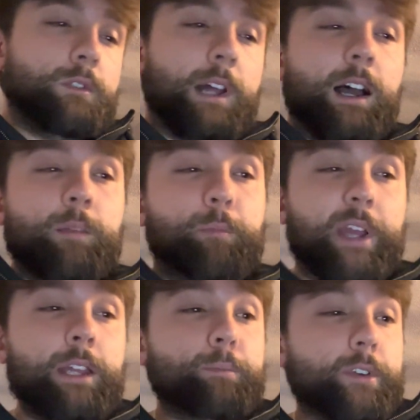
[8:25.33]
On
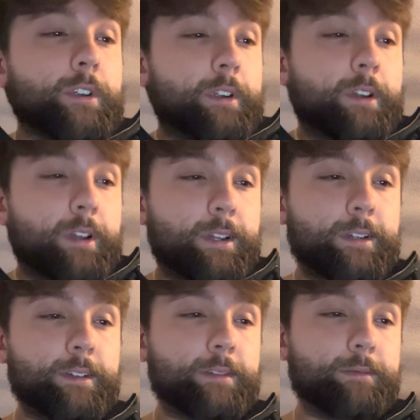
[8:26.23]
paper,
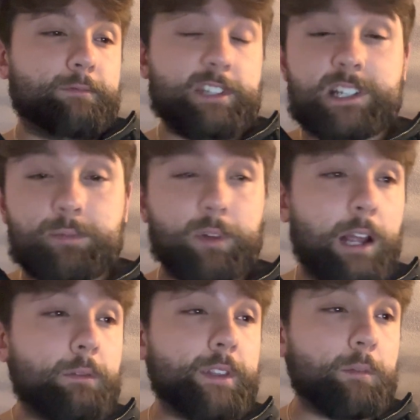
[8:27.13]
this is
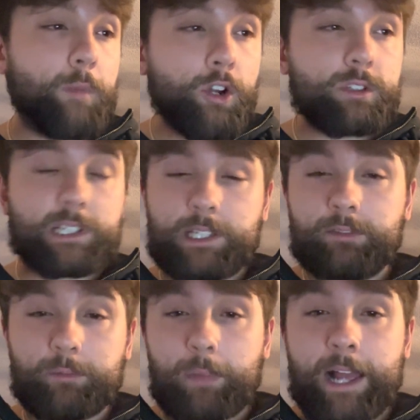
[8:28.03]
probably the most
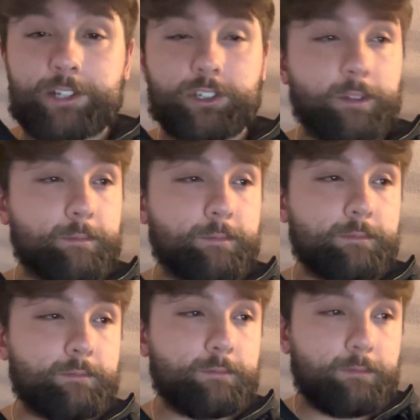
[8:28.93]
even matchup
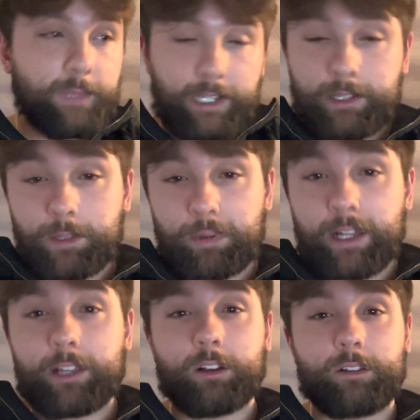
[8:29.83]
in the
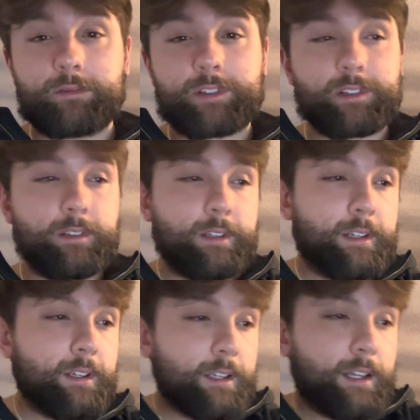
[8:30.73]
playoffs.
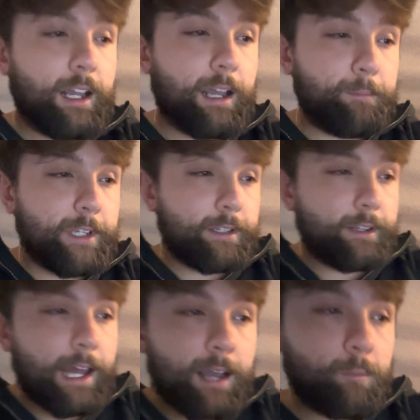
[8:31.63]
I mean,
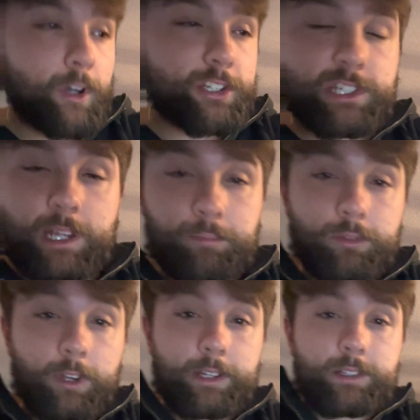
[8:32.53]
not much
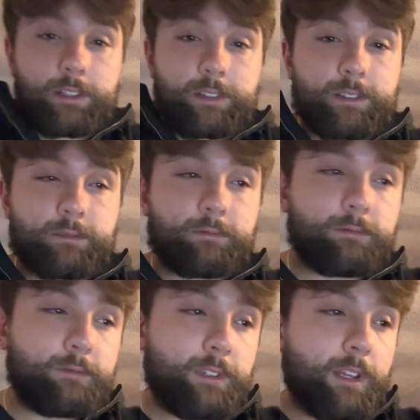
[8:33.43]
separates us.
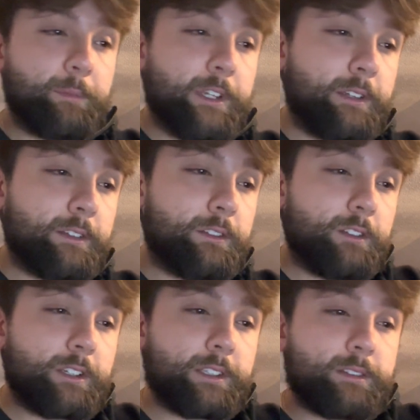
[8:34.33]
I mean, you
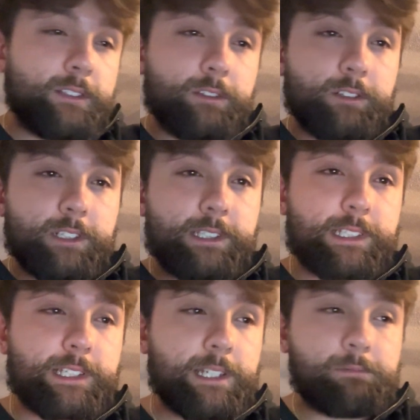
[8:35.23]
look at the
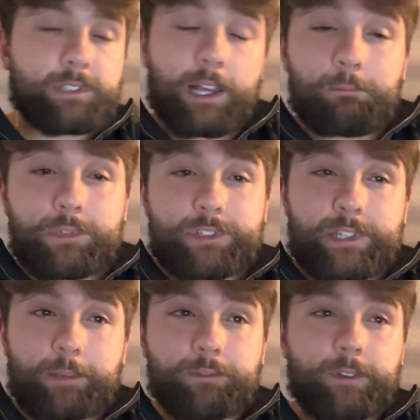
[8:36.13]
teams, not much
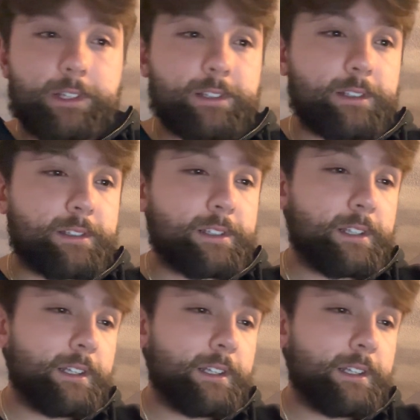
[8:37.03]
separates us.